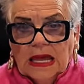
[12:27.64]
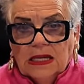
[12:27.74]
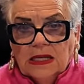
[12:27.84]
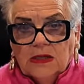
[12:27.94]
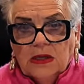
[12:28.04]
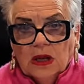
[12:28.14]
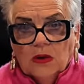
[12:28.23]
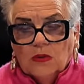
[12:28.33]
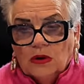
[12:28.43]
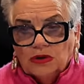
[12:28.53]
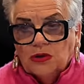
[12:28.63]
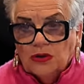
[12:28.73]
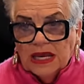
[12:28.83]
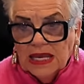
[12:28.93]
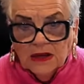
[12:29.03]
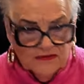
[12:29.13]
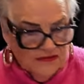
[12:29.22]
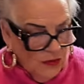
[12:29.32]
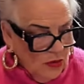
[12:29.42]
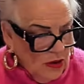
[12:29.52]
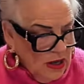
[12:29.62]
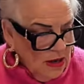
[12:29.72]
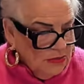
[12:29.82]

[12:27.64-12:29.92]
and what you're here for,